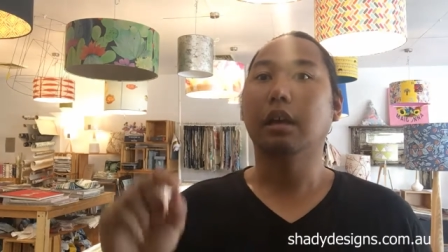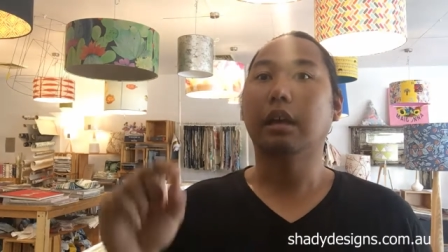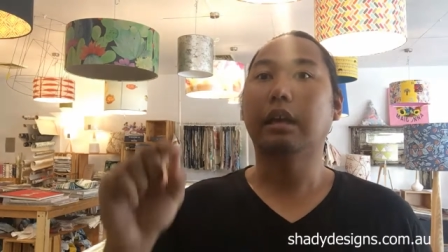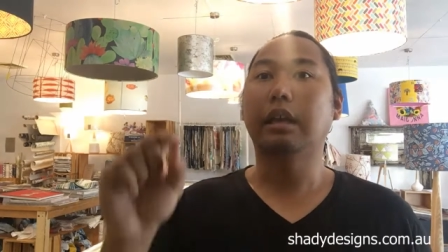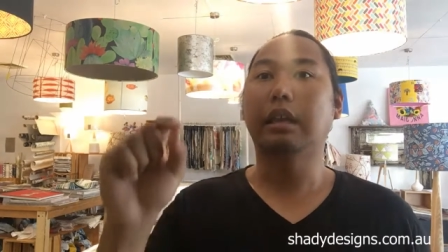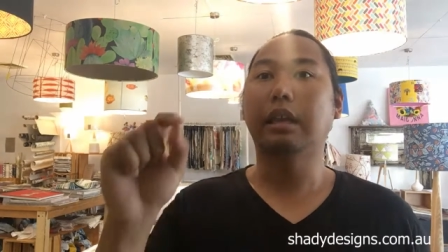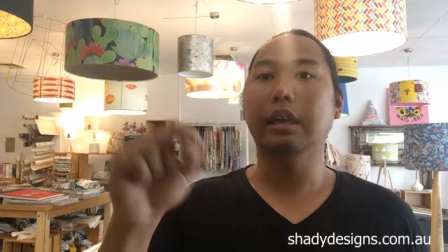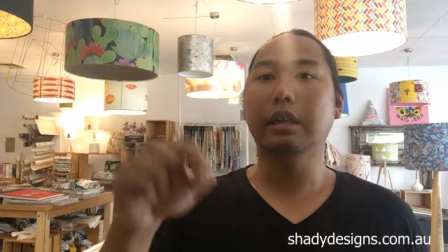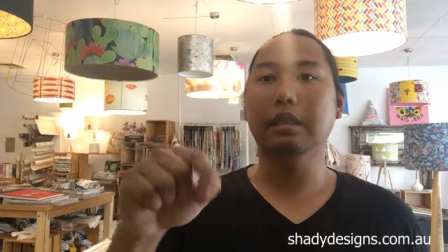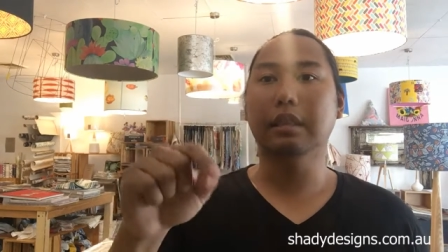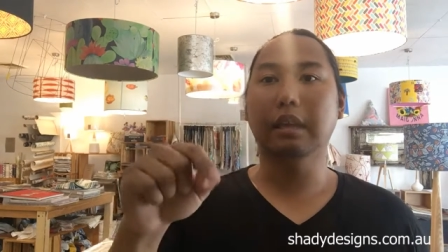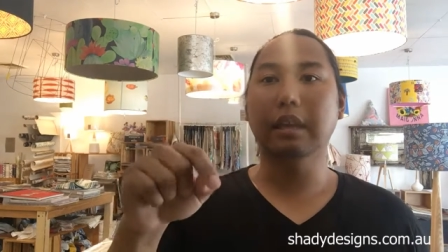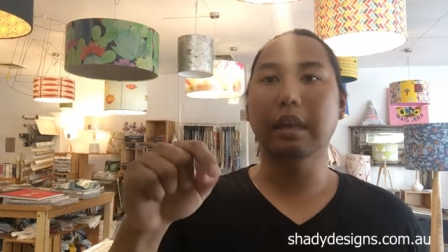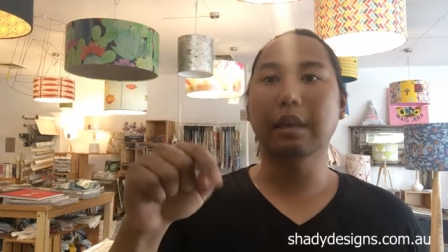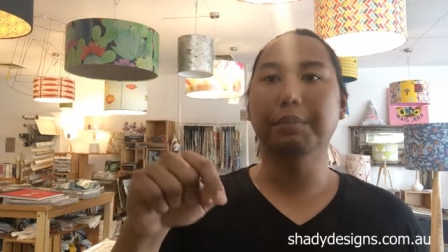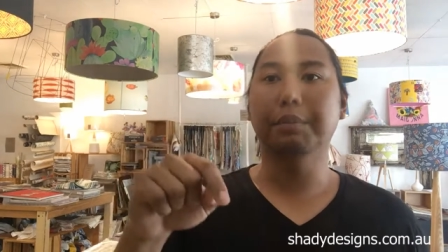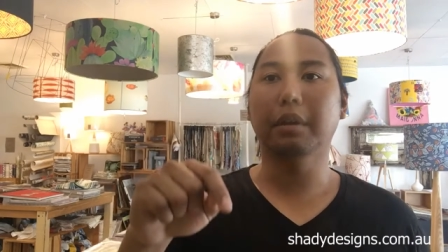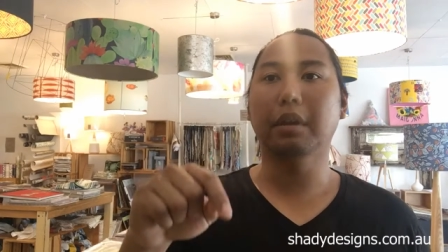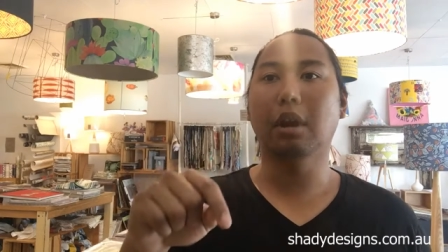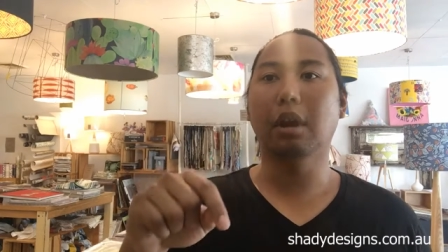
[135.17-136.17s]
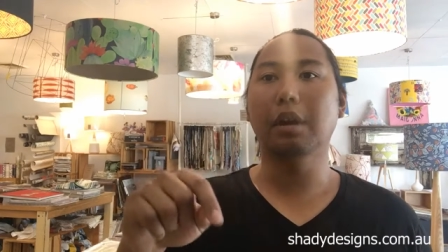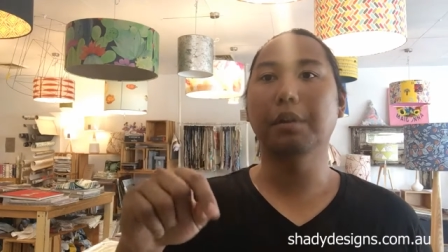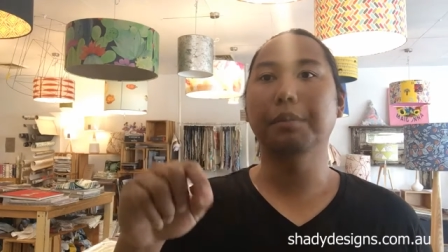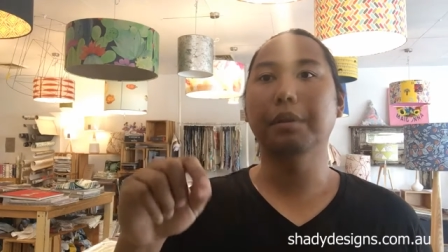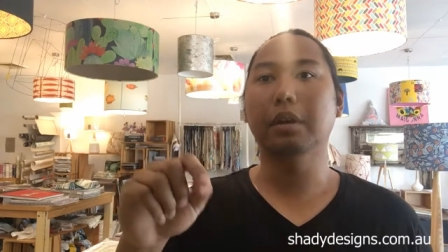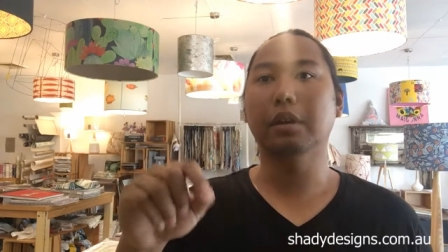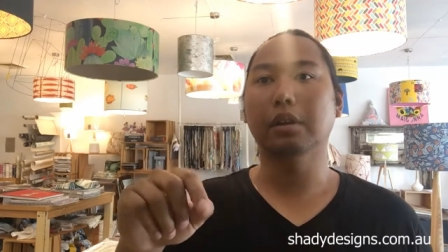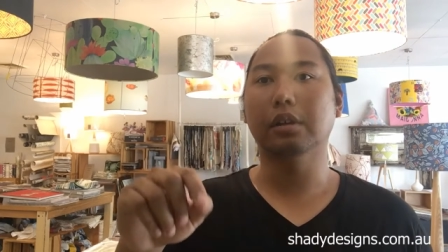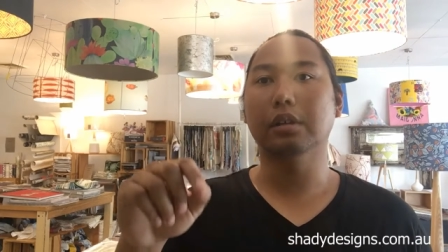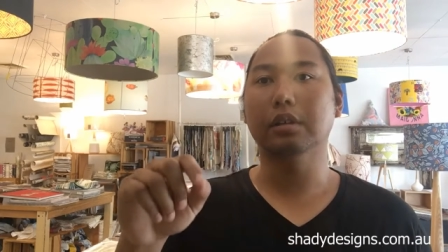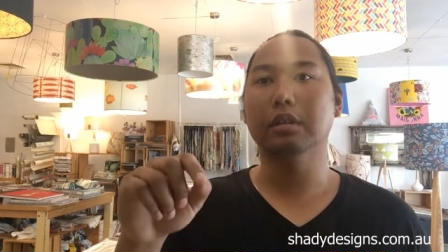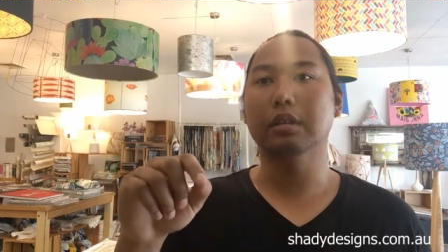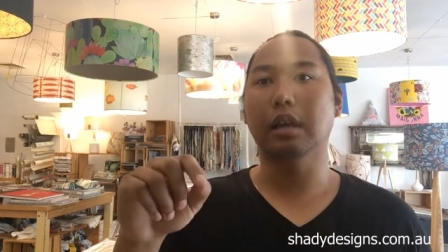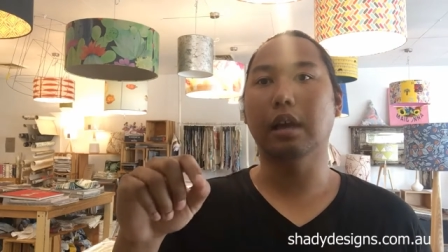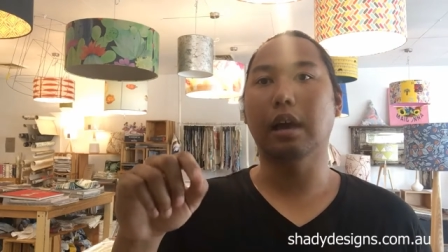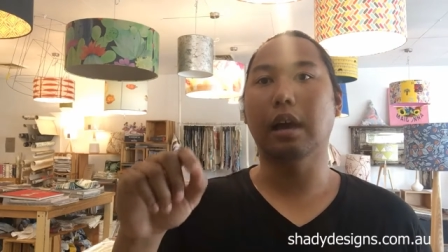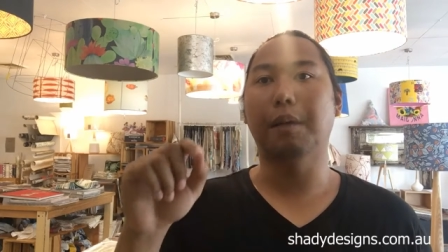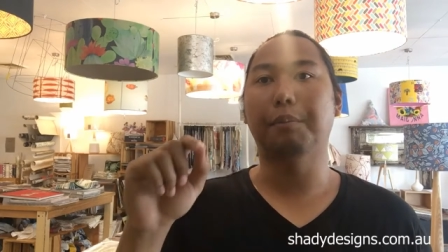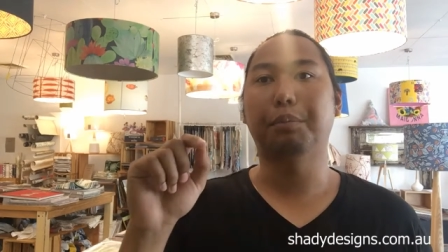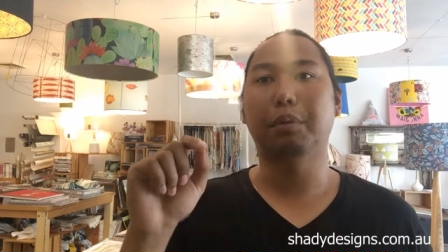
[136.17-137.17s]
Click the link below because
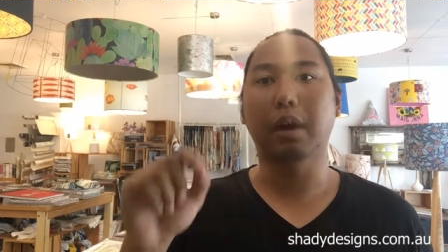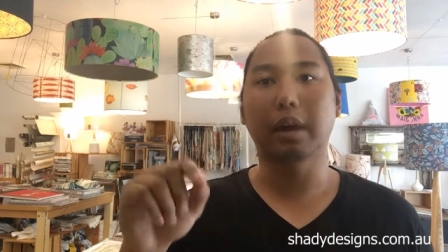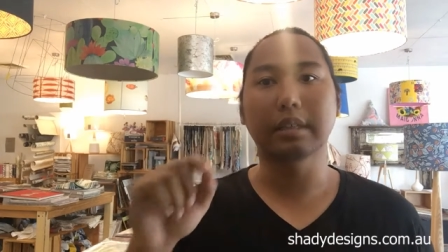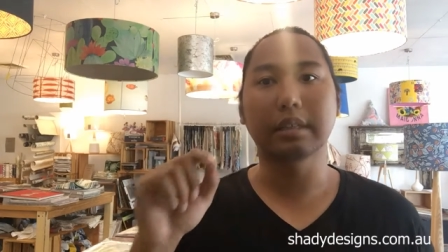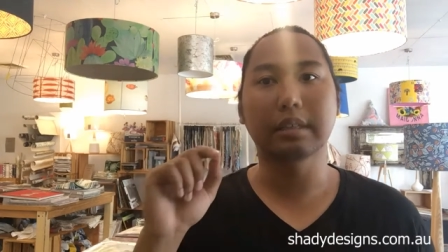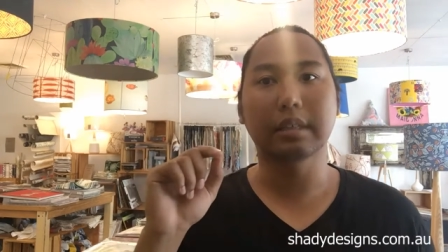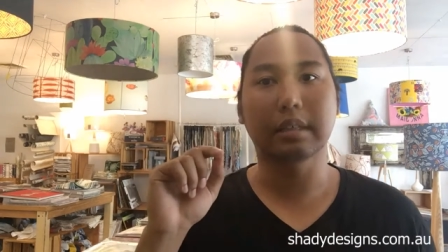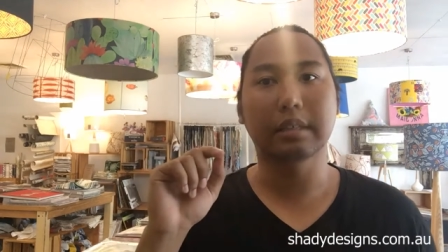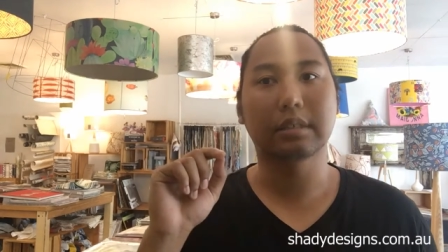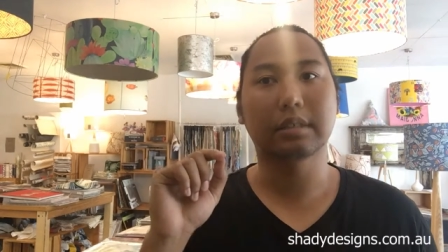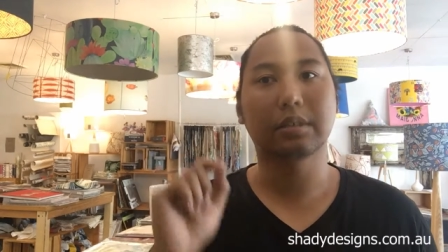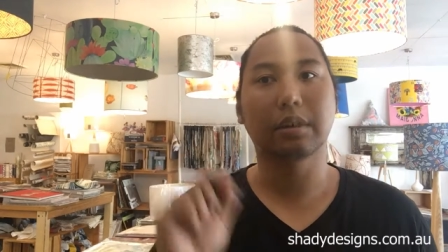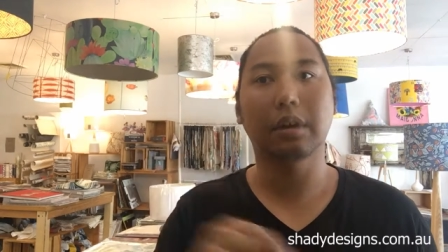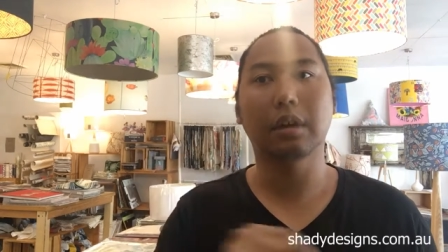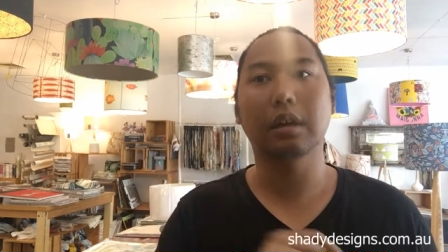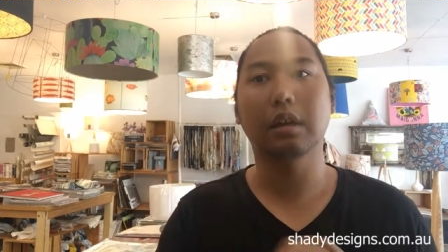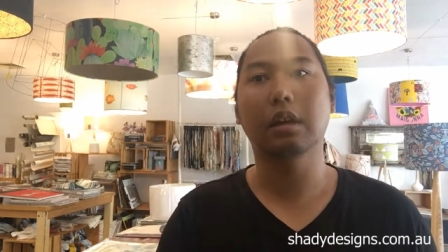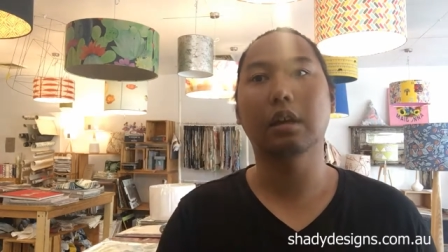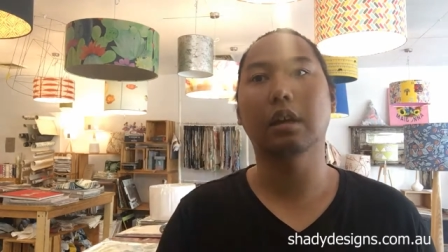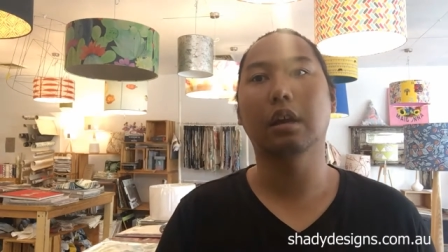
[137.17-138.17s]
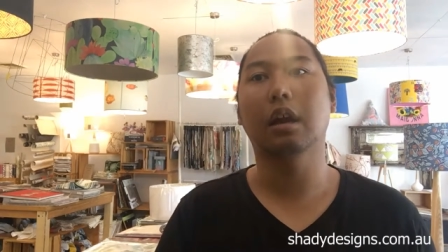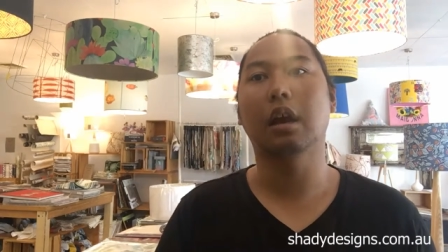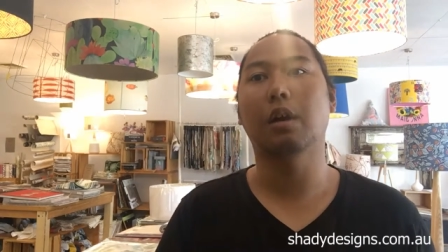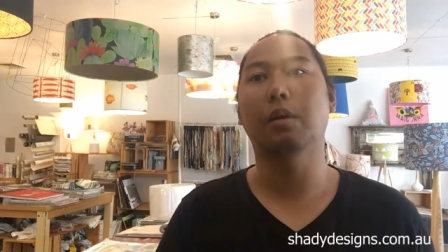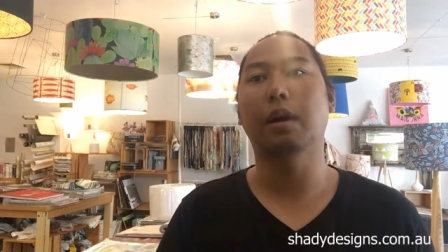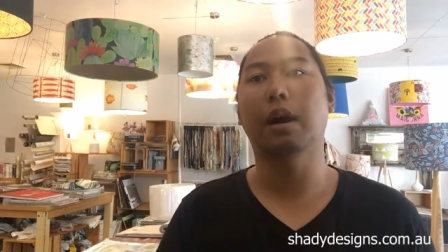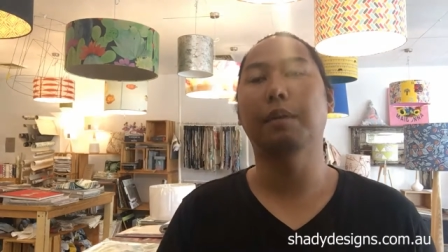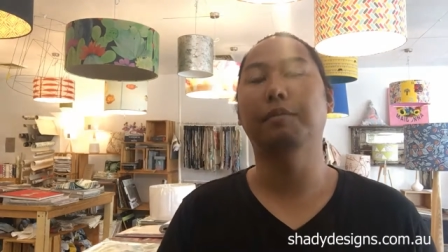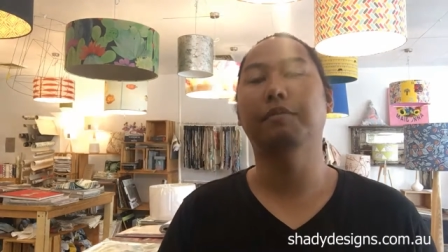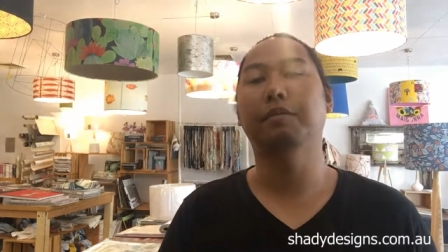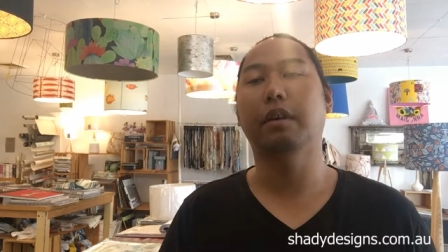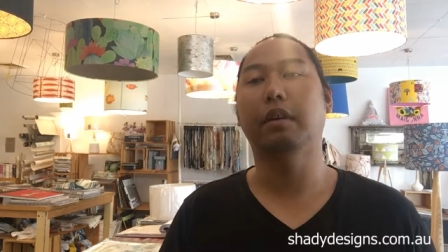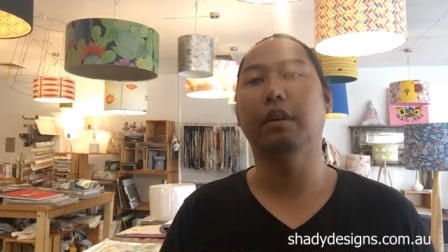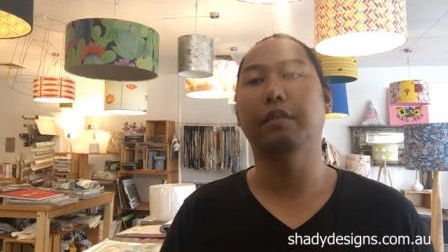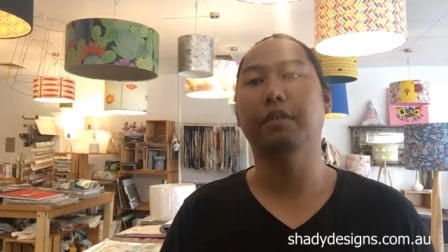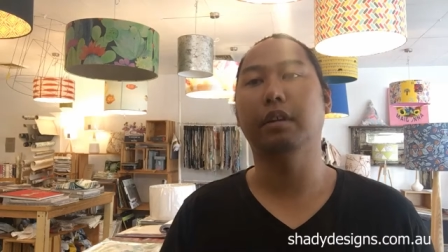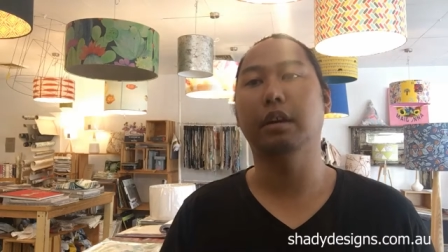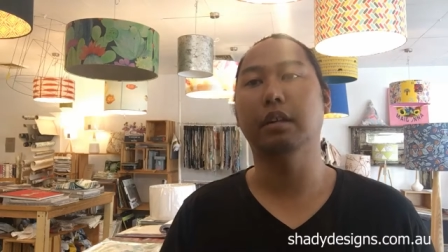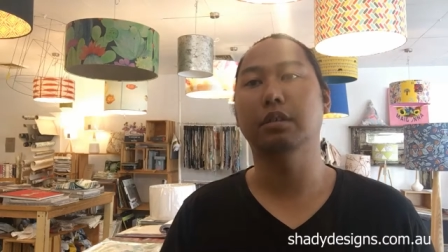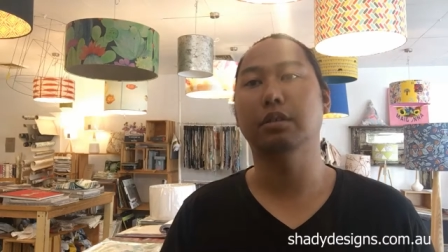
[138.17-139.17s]
our prices are certainly going to go up very,
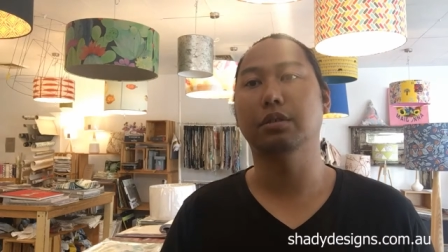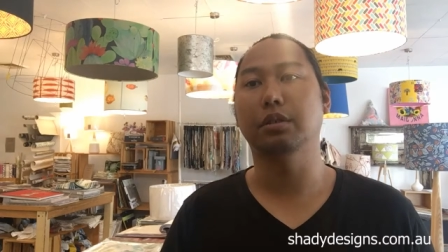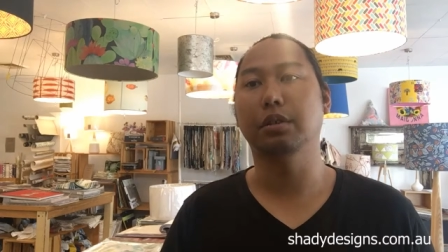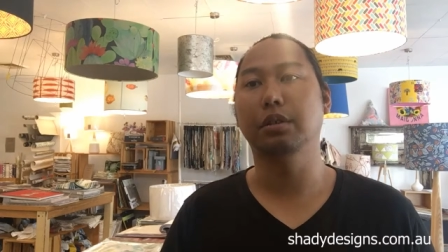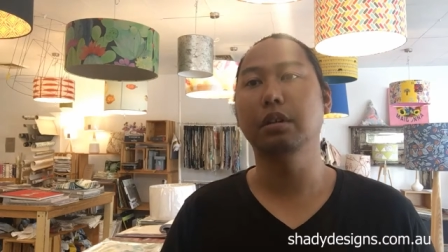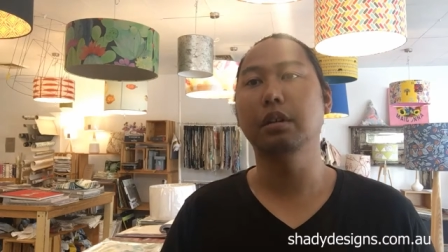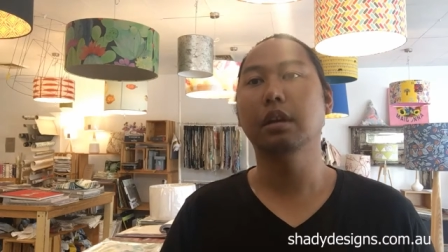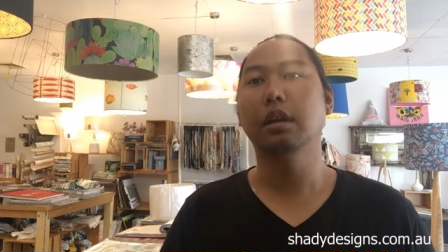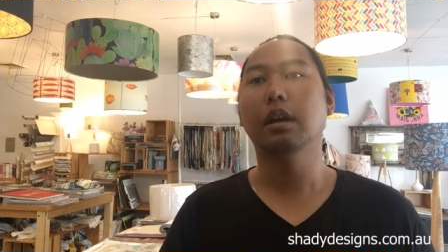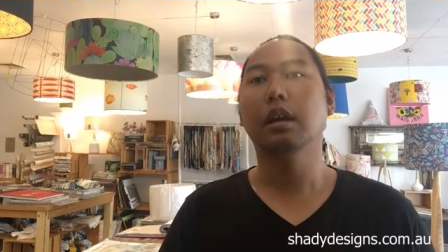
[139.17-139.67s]
very soon.